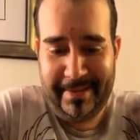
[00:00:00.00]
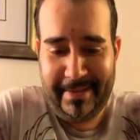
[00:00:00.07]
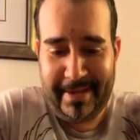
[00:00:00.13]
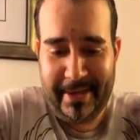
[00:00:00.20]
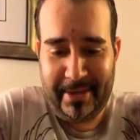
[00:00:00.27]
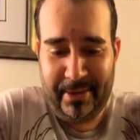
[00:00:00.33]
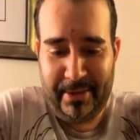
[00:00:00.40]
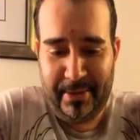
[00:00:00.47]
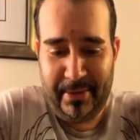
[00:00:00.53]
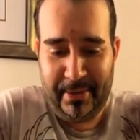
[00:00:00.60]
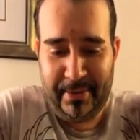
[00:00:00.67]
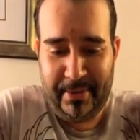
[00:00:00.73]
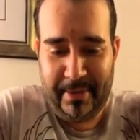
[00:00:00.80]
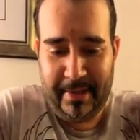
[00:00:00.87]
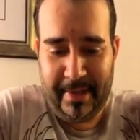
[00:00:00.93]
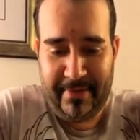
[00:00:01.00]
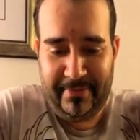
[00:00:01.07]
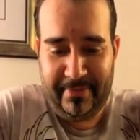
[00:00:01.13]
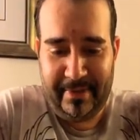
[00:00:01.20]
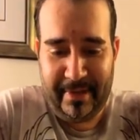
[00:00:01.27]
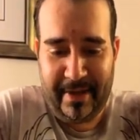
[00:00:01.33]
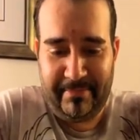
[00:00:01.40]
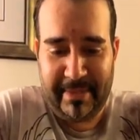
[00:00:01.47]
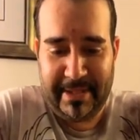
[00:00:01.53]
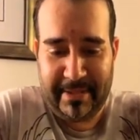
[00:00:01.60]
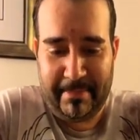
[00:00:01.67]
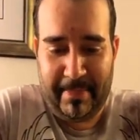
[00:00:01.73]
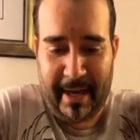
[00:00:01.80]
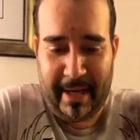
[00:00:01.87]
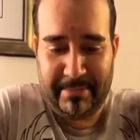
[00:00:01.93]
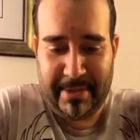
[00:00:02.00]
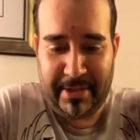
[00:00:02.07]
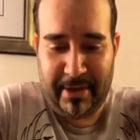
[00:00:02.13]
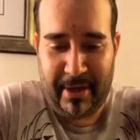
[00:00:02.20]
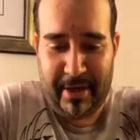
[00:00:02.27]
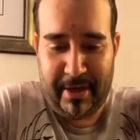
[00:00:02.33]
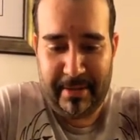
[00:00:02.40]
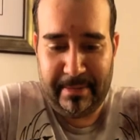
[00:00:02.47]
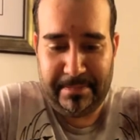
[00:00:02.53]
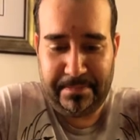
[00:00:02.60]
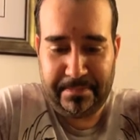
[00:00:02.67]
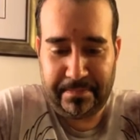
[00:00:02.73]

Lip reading: Thank you, dude. Hope you two have a great night.